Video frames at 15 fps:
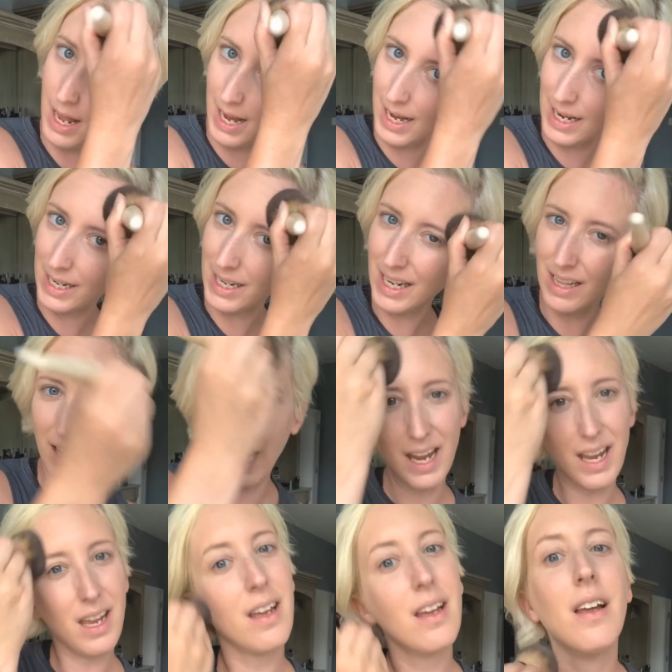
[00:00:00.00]
And it
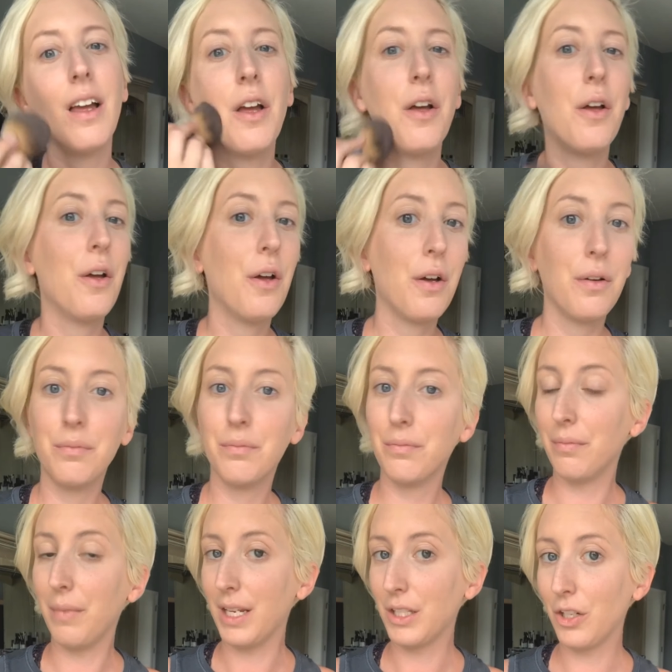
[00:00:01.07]
like
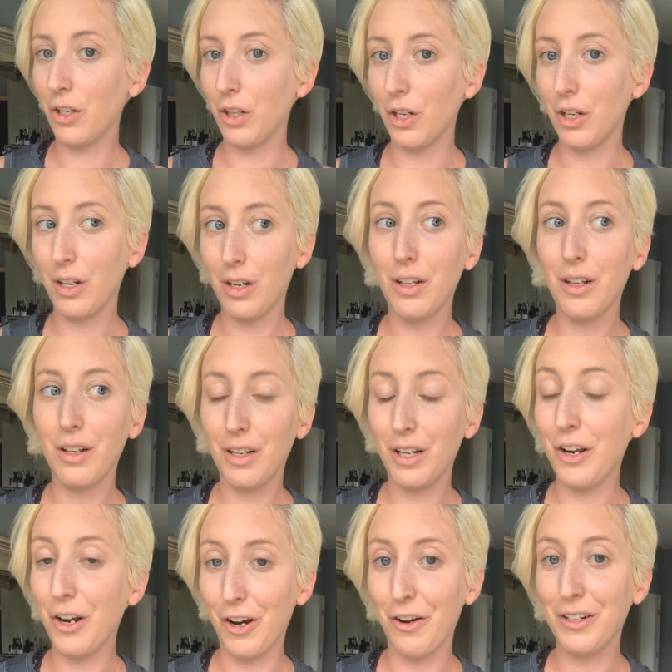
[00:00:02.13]
makes your
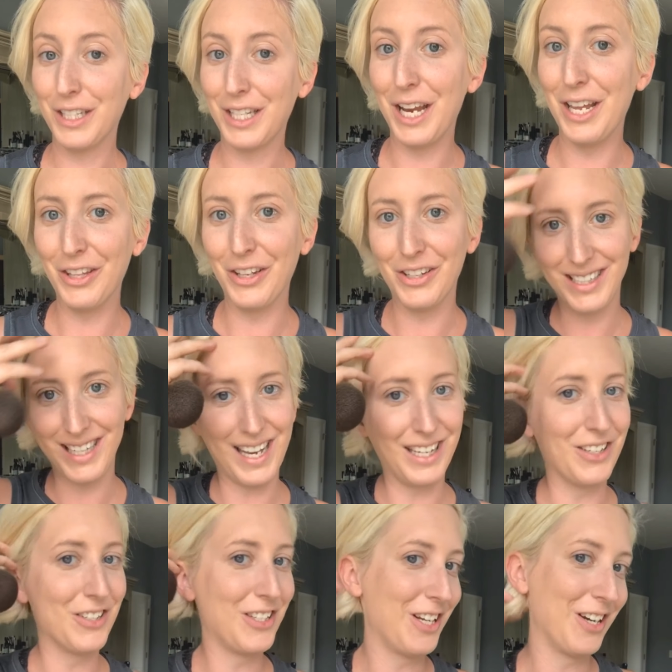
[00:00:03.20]
skin look 10
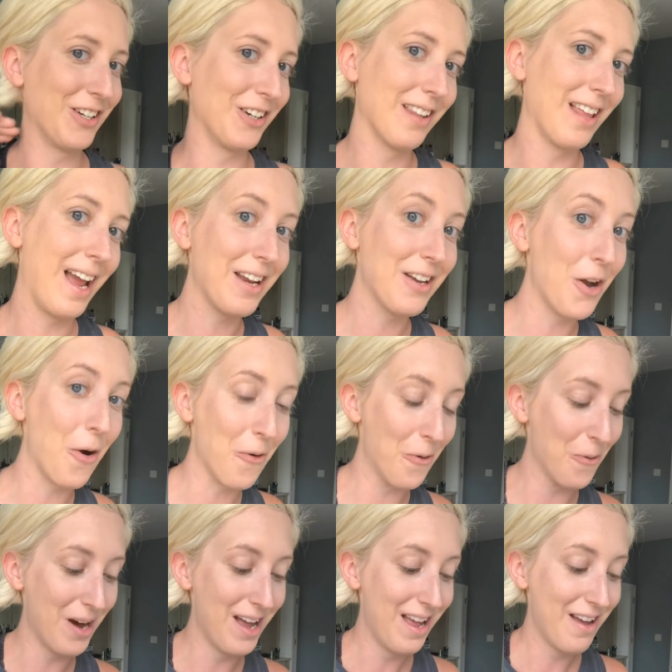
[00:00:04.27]
years younger, like
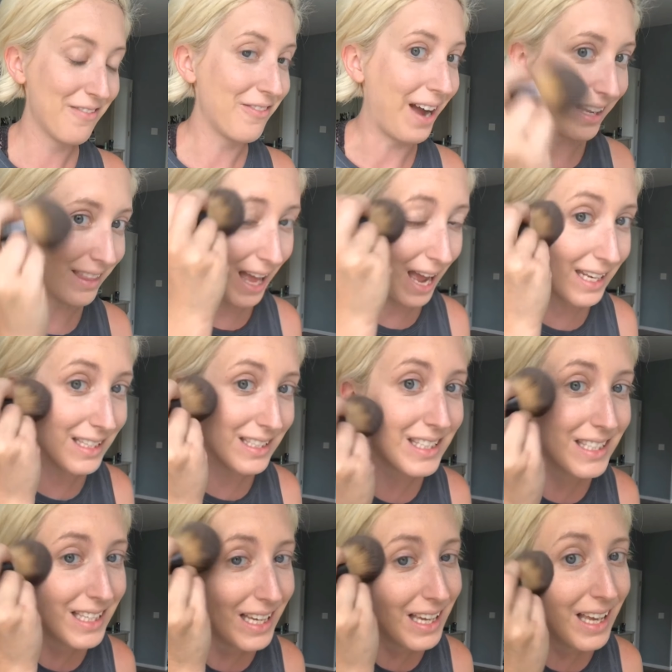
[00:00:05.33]
no fine lines.